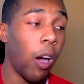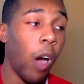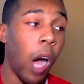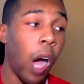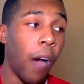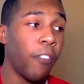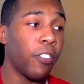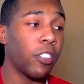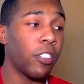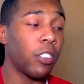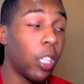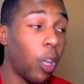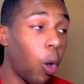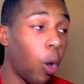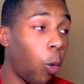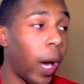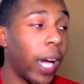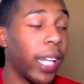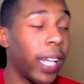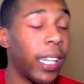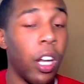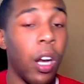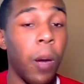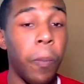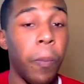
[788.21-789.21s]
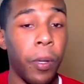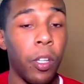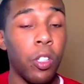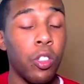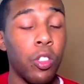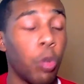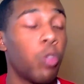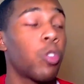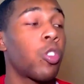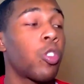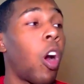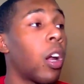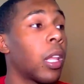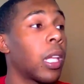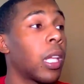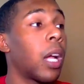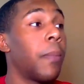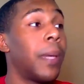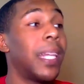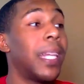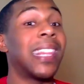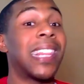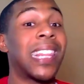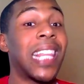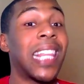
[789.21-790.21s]
Now, obviously, Kawhi Leonard, Paul George, are
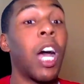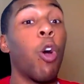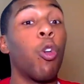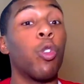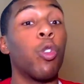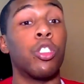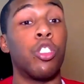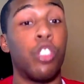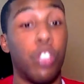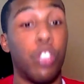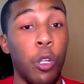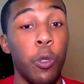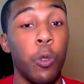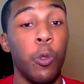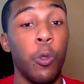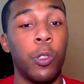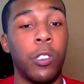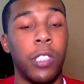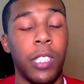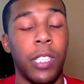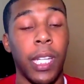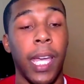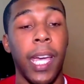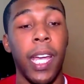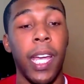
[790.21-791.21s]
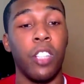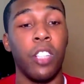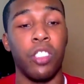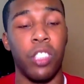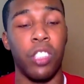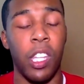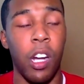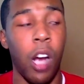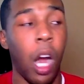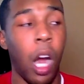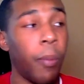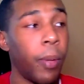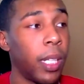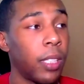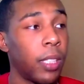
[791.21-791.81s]
they going to be those dudes to get us there?